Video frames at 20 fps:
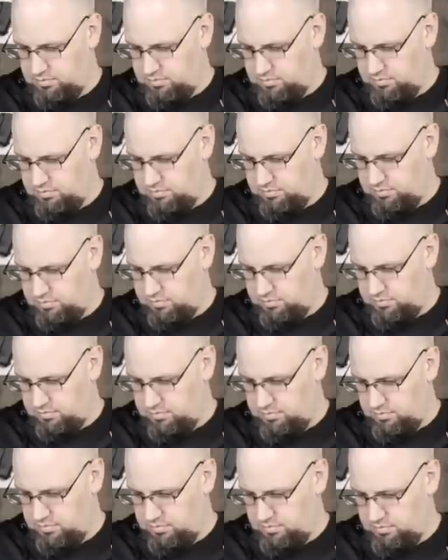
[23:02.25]

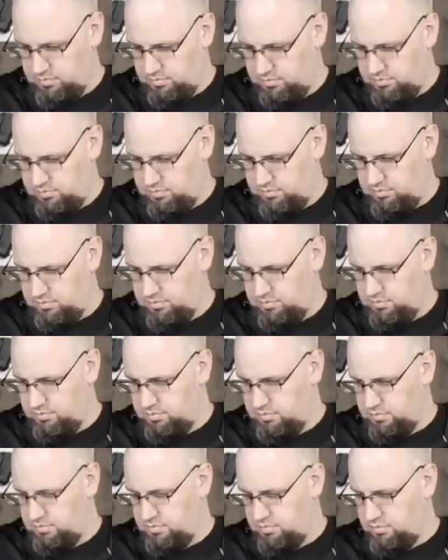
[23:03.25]

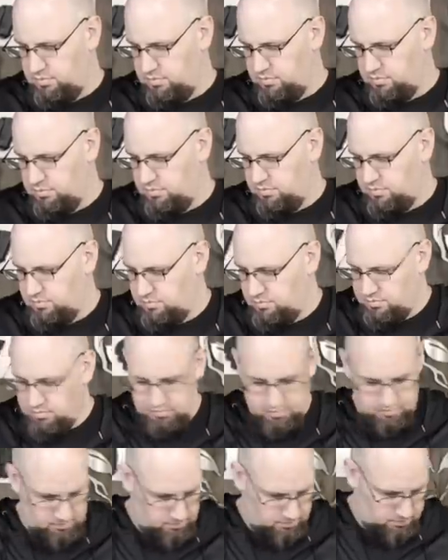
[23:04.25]

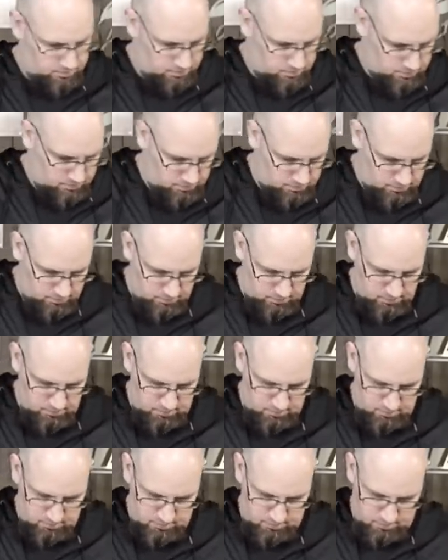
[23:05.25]

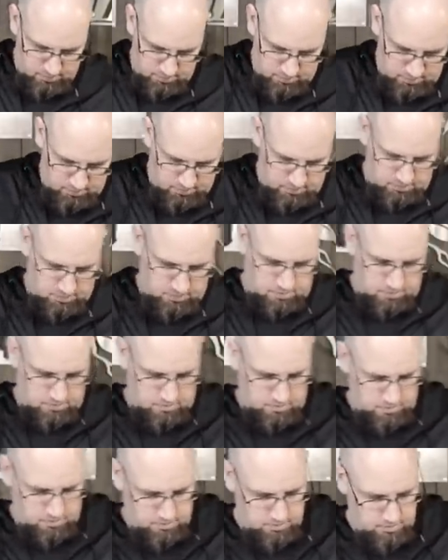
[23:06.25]

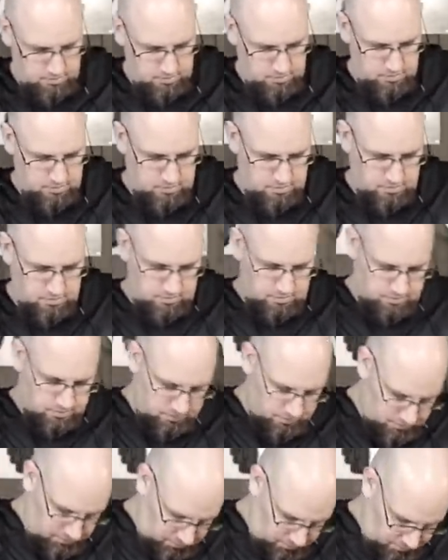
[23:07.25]

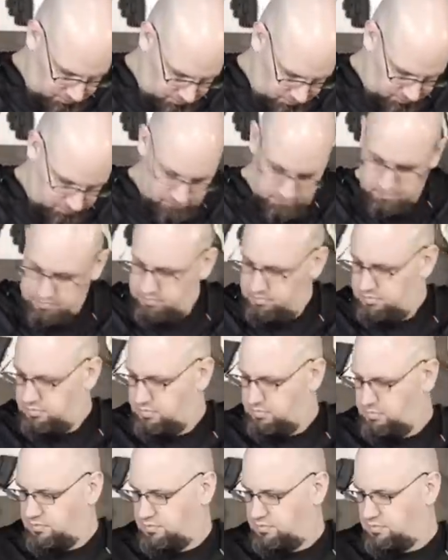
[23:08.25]

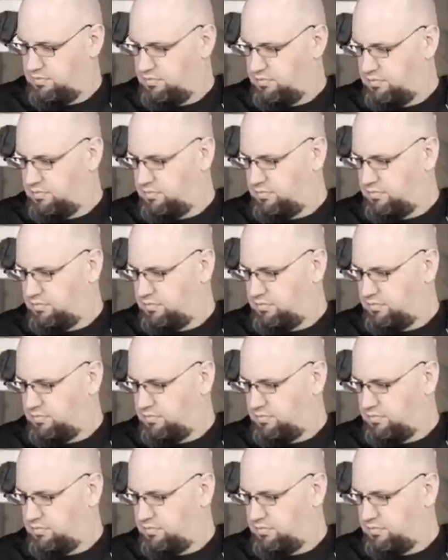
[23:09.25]
[no speech]